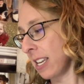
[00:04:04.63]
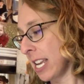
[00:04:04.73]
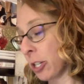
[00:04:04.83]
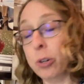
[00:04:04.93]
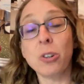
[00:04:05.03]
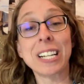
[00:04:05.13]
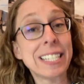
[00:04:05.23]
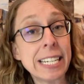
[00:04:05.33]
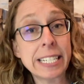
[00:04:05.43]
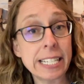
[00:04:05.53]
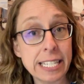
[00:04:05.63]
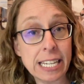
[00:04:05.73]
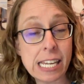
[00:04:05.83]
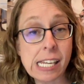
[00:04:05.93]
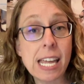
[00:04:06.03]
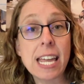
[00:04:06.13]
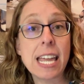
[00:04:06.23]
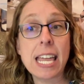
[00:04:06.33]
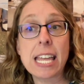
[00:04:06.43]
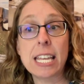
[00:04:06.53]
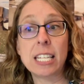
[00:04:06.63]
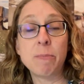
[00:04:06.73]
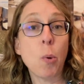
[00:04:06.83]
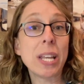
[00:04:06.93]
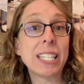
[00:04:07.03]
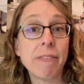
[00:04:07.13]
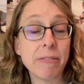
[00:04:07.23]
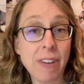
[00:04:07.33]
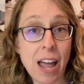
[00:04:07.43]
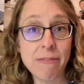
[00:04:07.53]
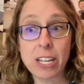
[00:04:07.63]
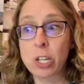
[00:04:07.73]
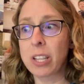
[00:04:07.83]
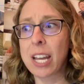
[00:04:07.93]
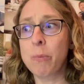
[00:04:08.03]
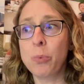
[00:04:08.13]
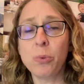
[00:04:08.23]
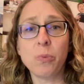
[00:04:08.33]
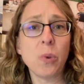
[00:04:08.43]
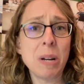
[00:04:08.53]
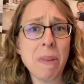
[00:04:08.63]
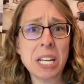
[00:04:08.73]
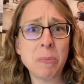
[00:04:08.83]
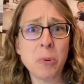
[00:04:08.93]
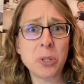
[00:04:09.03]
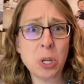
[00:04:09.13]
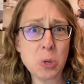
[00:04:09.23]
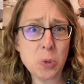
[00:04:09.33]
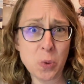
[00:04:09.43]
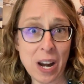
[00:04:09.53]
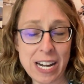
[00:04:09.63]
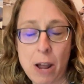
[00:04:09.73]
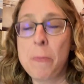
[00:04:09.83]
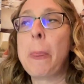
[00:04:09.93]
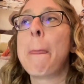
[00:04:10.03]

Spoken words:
internal consistency is 0.75, and you're like, what am I supposed to use right now?